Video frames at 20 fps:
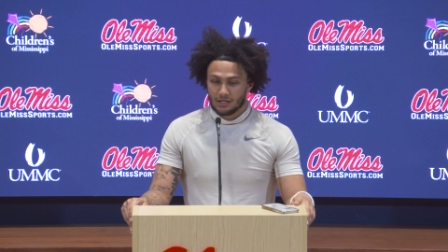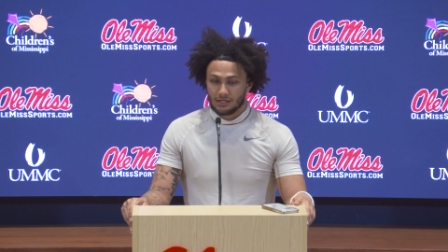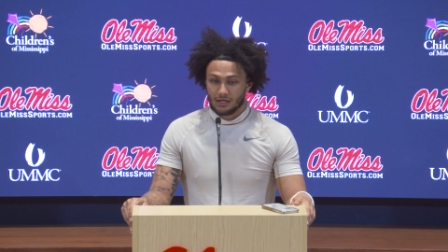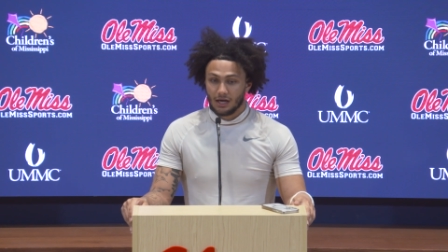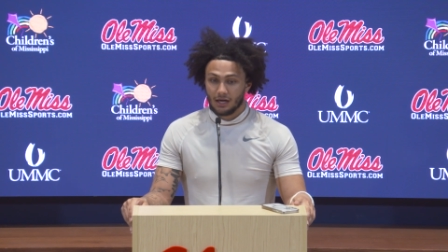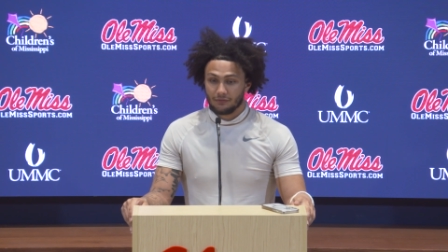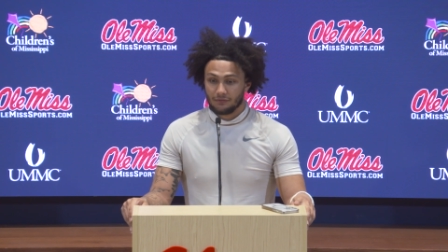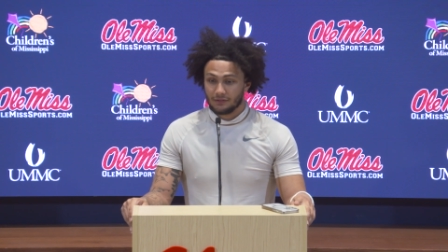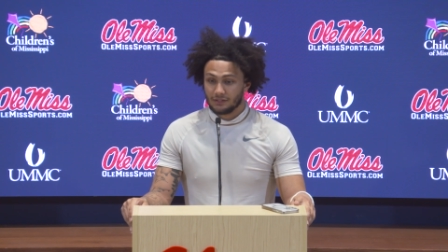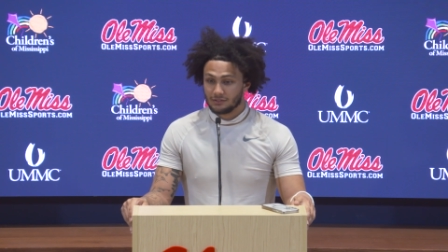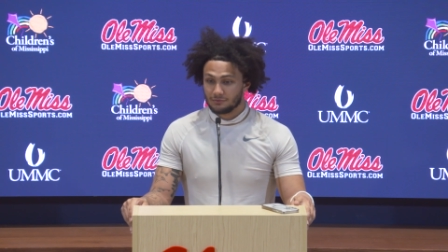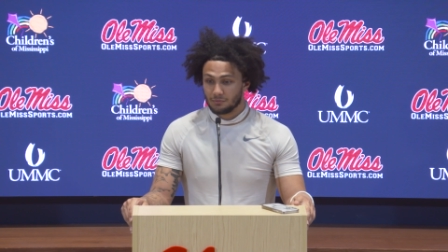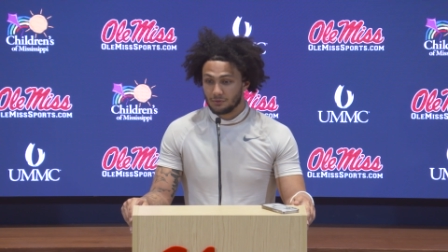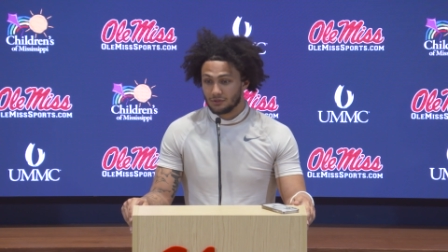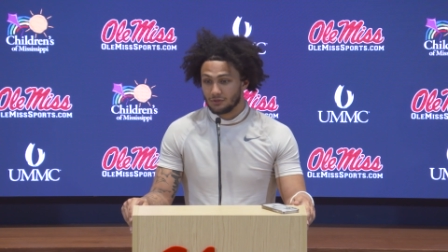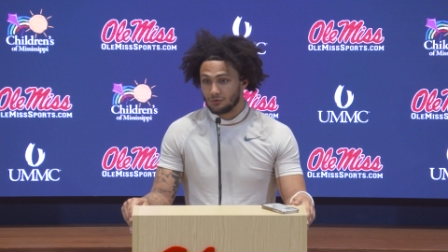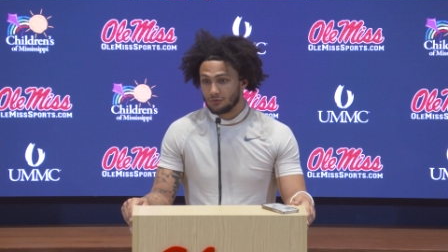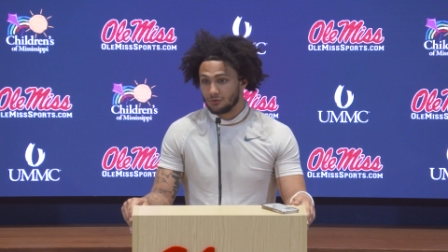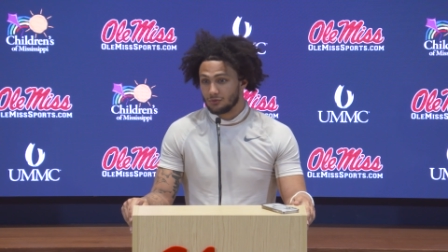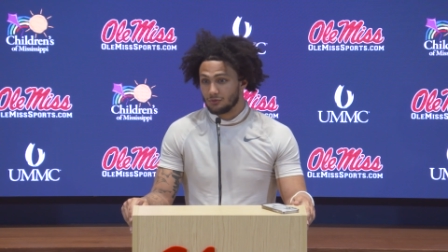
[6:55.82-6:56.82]
Yeah, I think it's
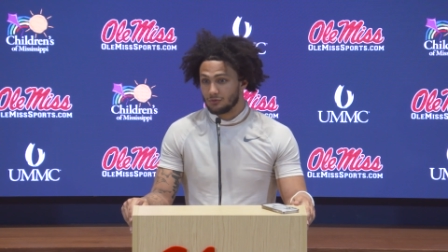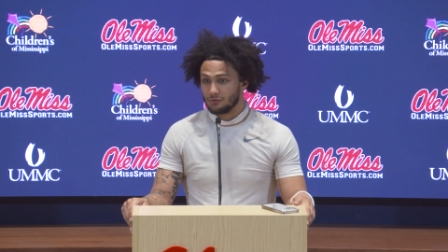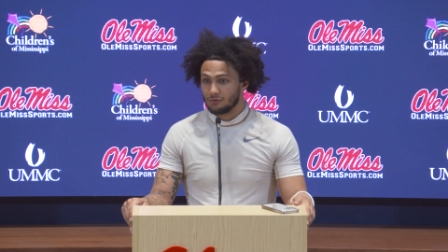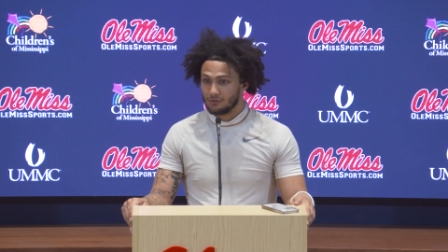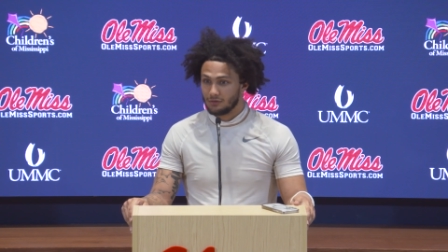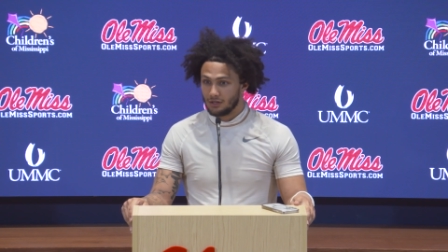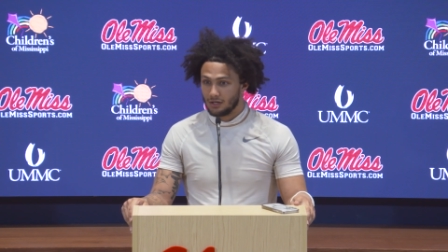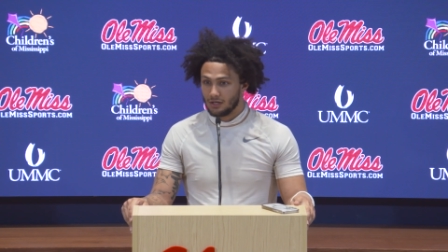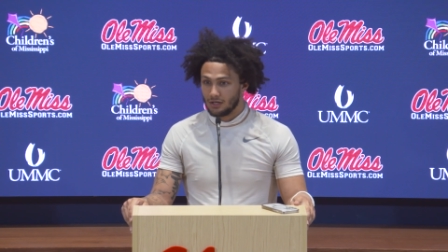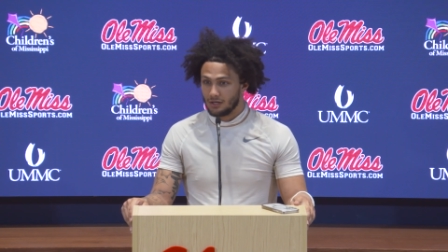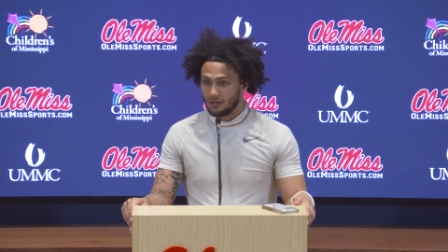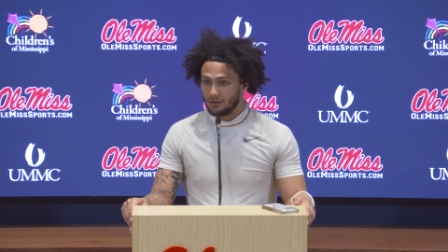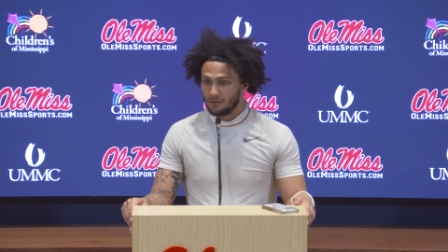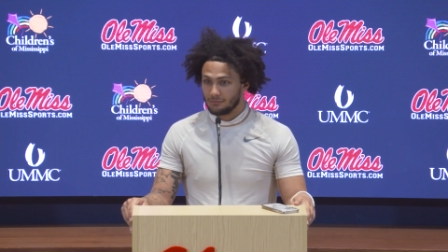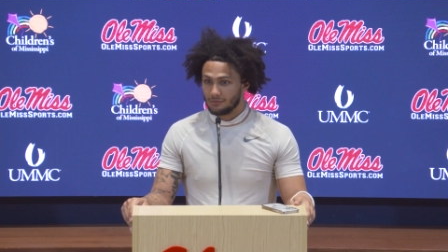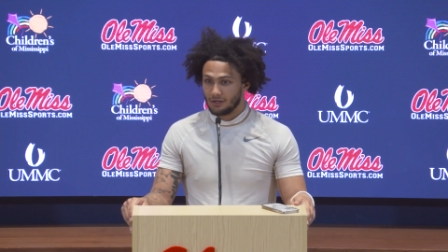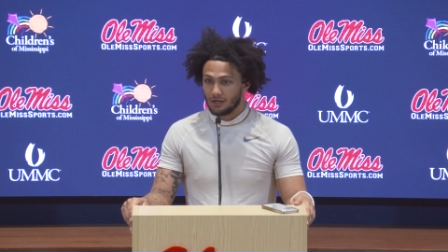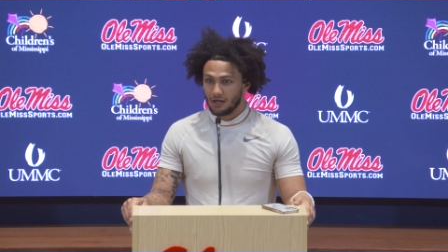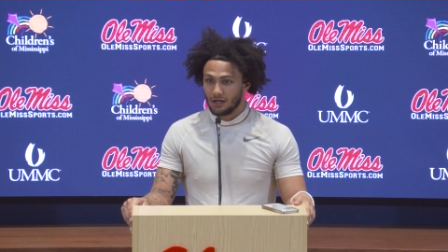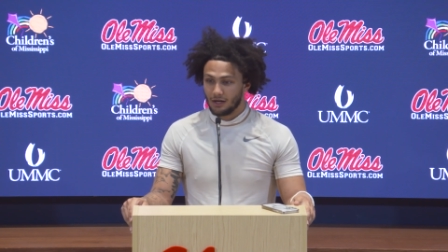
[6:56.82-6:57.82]
pretty cool.
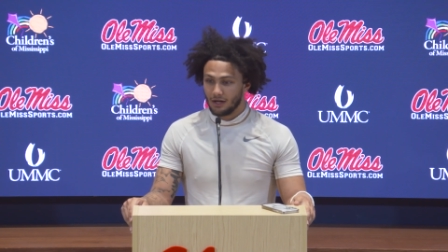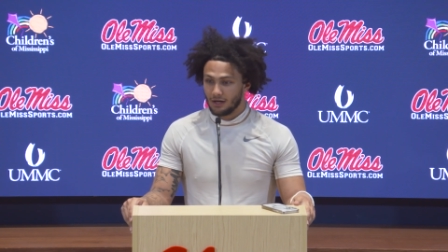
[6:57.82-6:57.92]
Um, yeah,